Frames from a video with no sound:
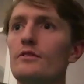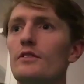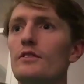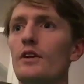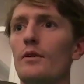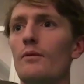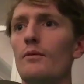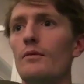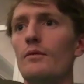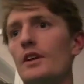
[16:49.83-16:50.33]

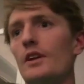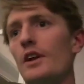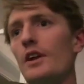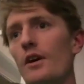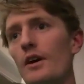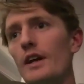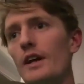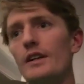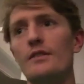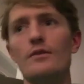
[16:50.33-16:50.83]

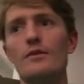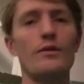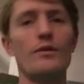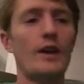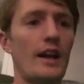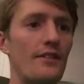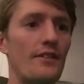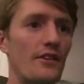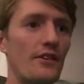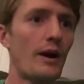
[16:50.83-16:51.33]
in
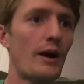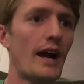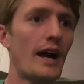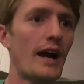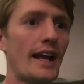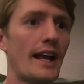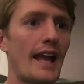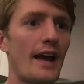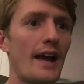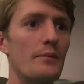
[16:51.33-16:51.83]
whatever way
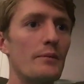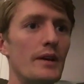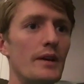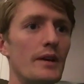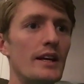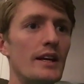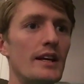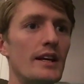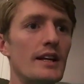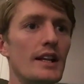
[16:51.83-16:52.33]
I can
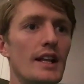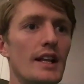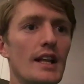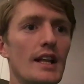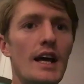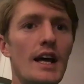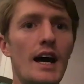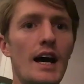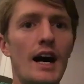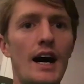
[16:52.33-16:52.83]
be.
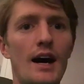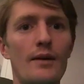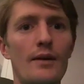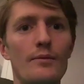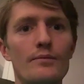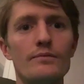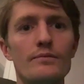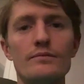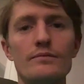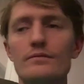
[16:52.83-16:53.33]

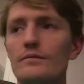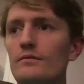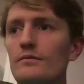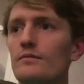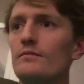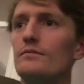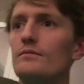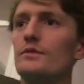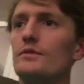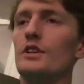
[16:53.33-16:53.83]

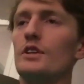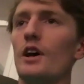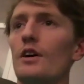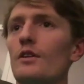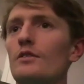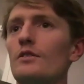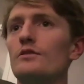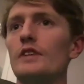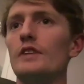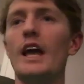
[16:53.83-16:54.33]

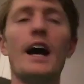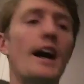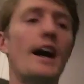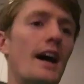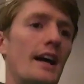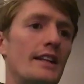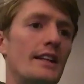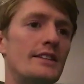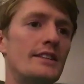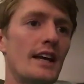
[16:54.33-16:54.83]
So
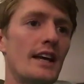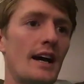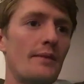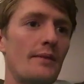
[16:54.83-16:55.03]
yeah, it's